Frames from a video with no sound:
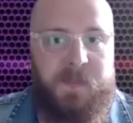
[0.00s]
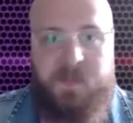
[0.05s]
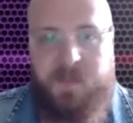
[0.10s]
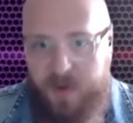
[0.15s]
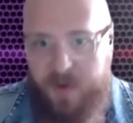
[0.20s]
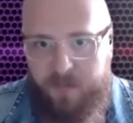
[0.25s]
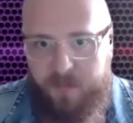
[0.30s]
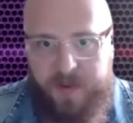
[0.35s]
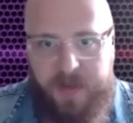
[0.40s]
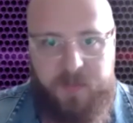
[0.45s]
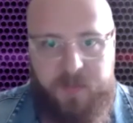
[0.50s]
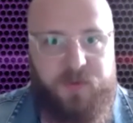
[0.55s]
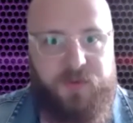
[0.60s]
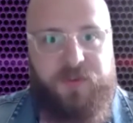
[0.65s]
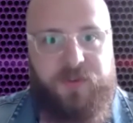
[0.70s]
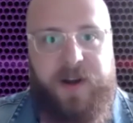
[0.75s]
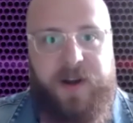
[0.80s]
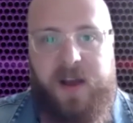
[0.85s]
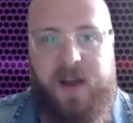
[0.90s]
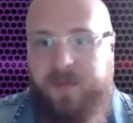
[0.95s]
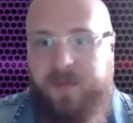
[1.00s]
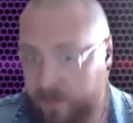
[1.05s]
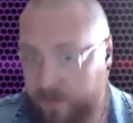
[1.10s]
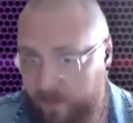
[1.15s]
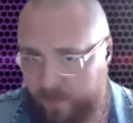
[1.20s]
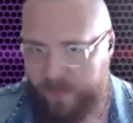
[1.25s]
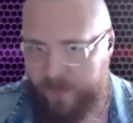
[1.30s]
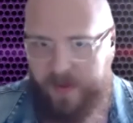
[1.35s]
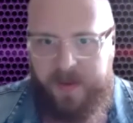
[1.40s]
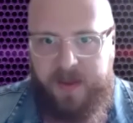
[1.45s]
you know, people
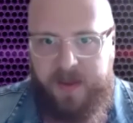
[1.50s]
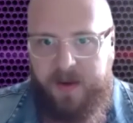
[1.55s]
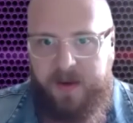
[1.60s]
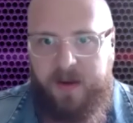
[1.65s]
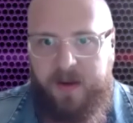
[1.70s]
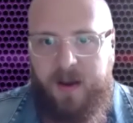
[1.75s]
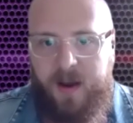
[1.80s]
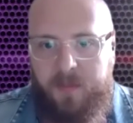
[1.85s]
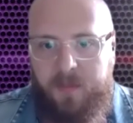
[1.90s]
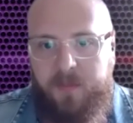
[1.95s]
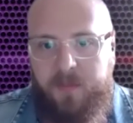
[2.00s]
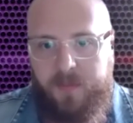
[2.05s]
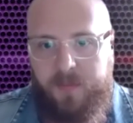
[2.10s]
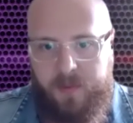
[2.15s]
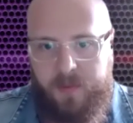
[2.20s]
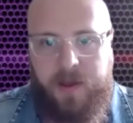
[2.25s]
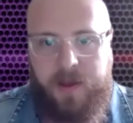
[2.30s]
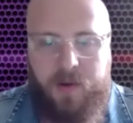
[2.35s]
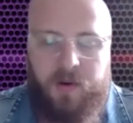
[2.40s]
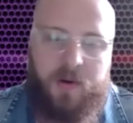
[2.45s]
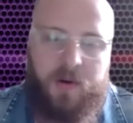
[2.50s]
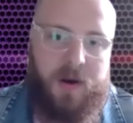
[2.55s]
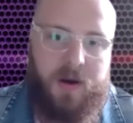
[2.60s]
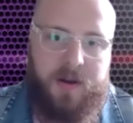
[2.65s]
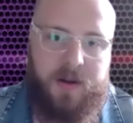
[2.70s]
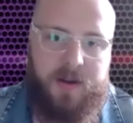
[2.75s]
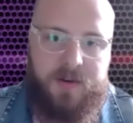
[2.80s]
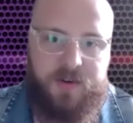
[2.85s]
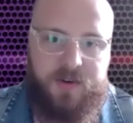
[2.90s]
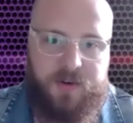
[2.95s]
traveling, picking it up, like uh,
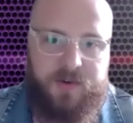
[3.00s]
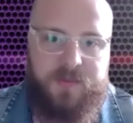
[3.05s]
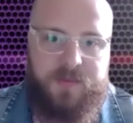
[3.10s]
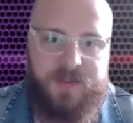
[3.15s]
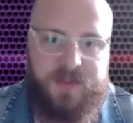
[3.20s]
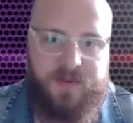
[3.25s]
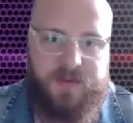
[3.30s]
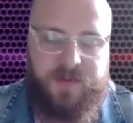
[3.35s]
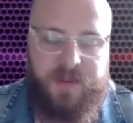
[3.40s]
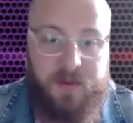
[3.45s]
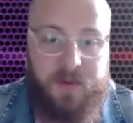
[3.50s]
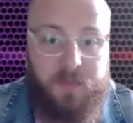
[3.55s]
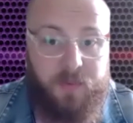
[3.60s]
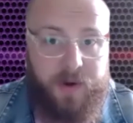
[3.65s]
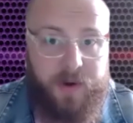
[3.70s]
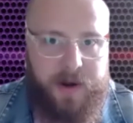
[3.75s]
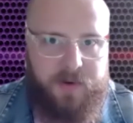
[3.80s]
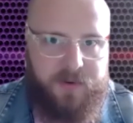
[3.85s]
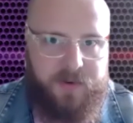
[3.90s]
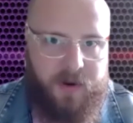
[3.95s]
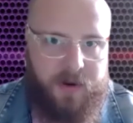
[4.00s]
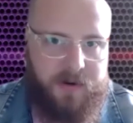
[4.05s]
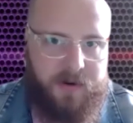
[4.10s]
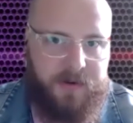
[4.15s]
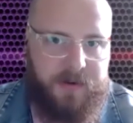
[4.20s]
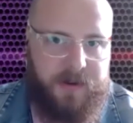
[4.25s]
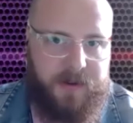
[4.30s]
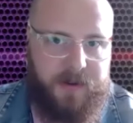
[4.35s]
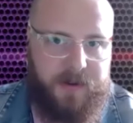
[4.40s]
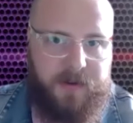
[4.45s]
in terms of the brown
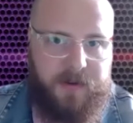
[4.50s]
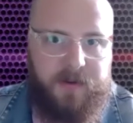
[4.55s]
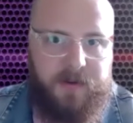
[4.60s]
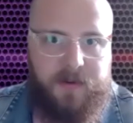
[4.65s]
dog tick?